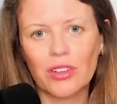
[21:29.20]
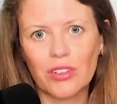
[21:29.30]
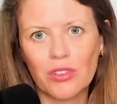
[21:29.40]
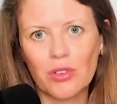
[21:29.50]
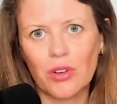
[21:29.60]

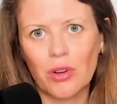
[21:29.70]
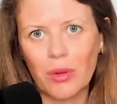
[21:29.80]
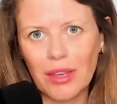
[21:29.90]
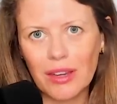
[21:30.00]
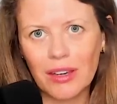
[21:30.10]
Justin Trudeau,
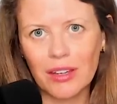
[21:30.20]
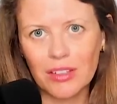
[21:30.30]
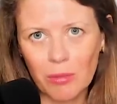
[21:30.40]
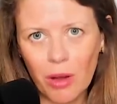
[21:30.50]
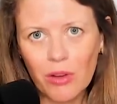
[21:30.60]
in a
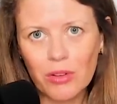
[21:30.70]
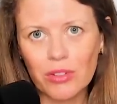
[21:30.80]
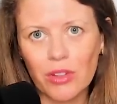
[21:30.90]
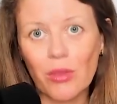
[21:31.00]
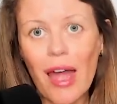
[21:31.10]

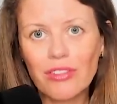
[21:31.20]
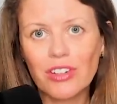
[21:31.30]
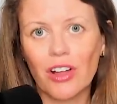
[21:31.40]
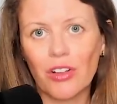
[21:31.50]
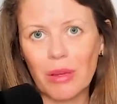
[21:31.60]
democracy, you have
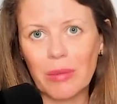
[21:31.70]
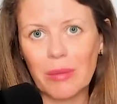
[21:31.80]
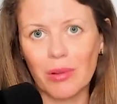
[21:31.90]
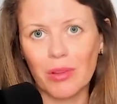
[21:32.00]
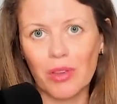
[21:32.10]
to tolerate people.